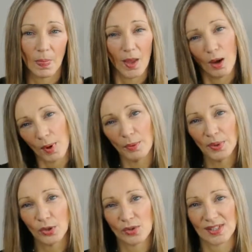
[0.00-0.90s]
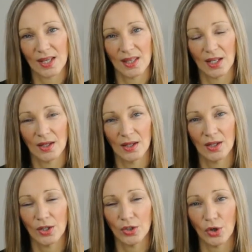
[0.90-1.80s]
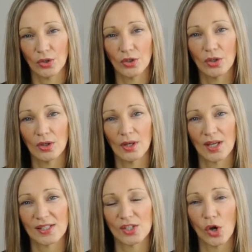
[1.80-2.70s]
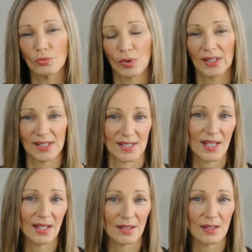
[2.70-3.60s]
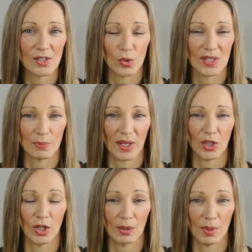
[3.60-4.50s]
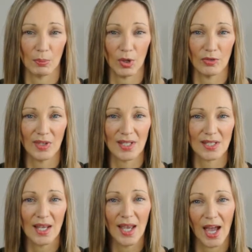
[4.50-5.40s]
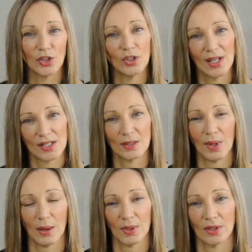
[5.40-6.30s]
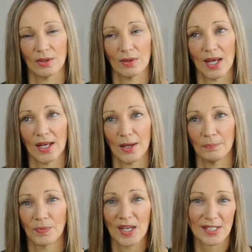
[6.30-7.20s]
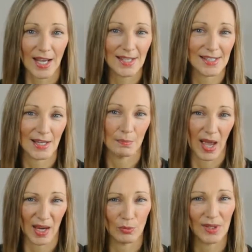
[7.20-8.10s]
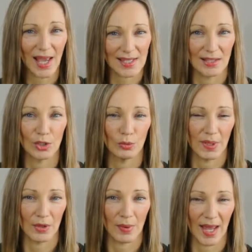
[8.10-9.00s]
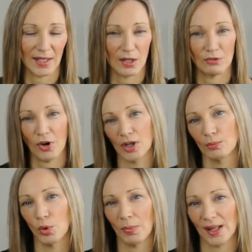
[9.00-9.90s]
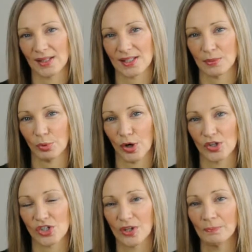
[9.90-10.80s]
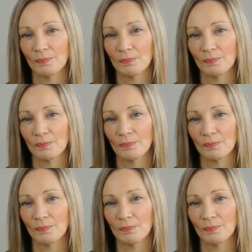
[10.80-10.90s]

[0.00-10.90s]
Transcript: I'm hoping you'll see that, it's not realistic to expect that you're going to be perfect, and you need to be able to take a step back, relax a little bit around it, and find a more balanced approach.